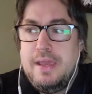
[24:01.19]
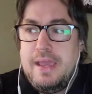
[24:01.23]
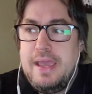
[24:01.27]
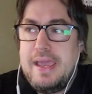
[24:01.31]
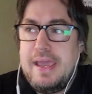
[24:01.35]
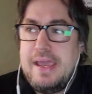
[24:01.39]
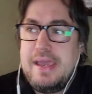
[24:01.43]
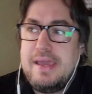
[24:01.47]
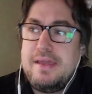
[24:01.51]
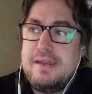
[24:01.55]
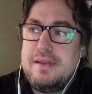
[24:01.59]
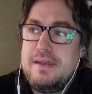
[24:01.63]

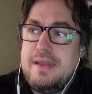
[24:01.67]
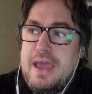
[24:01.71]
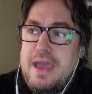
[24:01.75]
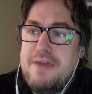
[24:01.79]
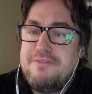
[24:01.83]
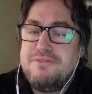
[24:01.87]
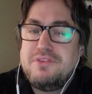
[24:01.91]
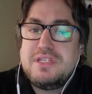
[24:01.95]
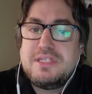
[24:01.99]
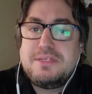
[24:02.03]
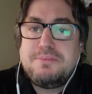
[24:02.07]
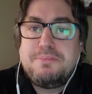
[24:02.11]
and
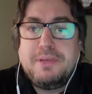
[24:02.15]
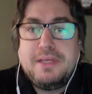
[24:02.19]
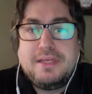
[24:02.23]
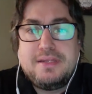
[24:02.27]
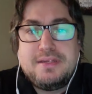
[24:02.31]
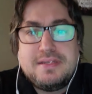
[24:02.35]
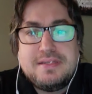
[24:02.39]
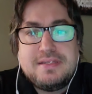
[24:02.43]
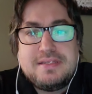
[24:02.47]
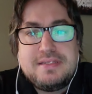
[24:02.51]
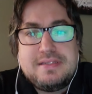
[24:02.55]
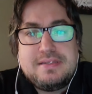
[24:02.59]
having to speak
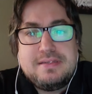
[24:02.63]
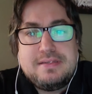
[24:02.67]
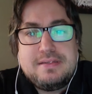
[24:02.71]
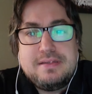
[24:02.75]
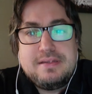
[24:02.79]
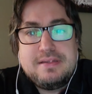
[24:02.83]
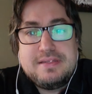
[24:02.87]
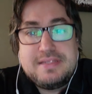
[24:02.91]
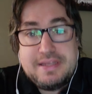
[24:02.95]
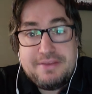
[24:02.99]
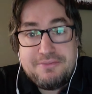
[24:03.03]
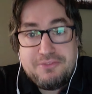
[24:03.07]
to
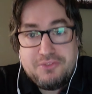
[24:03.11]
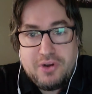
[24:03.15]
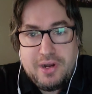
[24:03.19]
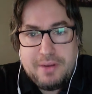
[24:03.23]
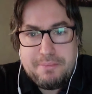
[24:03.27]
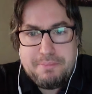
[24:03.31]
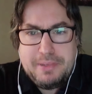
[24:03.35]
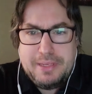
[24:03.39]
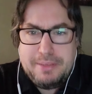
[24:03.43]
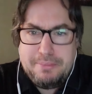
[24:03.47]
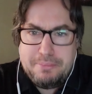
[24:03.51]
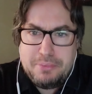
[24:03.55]
7 or
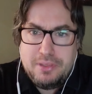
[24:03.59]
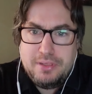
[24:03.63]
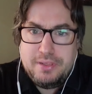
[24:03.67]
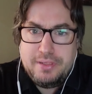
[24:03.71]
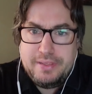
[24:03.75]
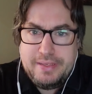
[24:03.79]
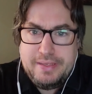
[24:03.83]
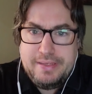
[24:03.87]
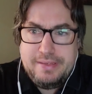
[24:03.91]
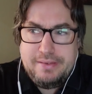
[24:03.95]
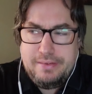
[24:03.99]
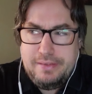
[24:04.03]
8
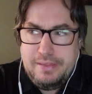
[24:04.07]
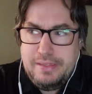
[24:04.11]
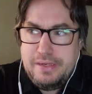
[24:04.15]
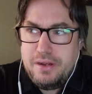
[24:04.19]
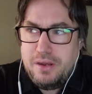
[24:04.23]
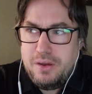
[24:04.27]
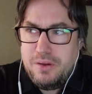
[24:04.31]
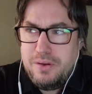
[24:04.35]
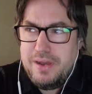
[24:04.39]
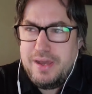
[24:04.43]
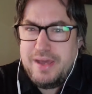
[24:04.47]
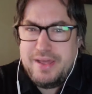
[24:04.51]
people, you
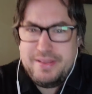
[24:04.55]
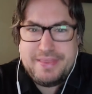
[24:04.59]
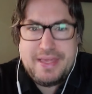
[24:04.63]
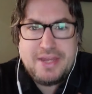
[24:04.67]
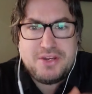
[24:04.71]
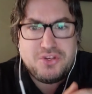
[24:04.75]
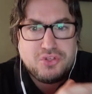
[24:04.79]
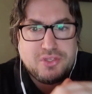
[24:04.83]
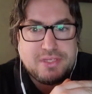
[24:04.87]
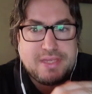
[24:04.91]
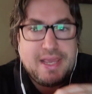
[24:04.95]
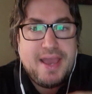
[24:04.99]
know, that
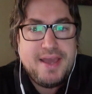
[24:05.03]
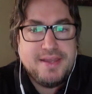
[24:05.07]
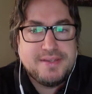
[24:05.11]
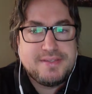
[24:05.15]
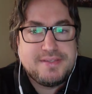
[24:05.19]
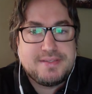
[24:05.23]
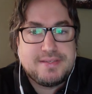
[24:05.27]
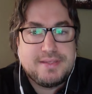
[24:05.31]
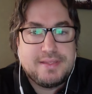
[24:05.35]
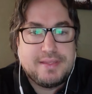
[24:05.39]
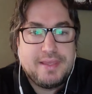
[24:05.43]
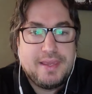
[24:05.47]
just
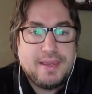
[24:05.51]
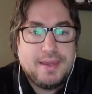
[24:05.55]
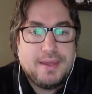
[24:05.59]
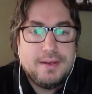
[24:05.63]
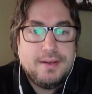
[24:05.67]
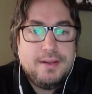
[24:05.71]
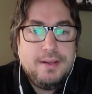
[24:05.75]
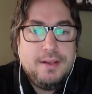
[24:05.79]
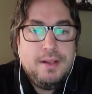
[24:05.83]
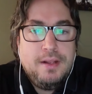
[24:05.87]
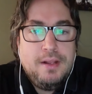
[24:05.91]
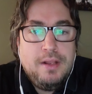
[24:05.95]
adds to that.
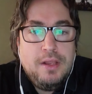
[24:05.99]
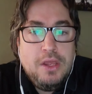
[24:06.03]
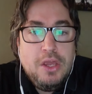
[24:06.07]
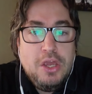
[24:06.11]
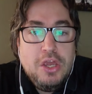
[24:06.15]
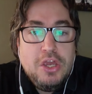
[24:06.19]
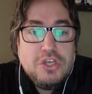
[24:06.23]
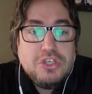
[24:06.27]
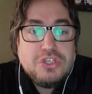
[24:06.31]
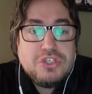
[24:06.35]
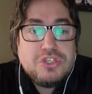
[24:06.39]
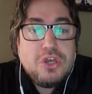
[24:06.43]

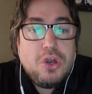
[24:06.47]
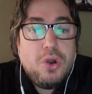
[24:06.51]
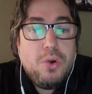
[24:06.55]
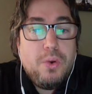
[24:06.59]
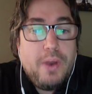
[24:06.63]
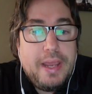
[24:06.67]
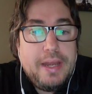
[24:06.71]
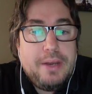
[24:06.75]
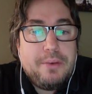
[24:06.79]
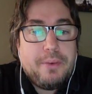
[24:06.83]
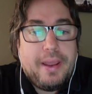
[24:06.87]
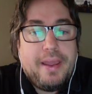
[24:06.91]
So
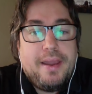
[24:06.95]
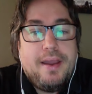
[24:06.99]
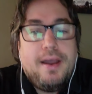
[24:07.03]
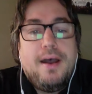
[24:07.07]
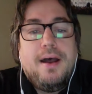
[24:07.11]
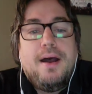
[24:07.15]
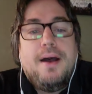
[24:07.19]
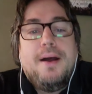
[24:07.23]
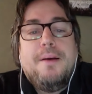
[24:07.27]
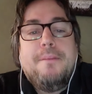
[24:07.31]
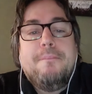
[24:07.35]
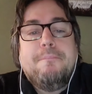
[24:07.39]
anyway,
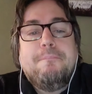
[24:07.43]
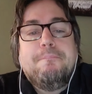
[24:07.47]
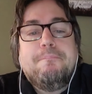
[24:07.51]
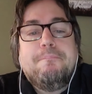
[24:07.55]
I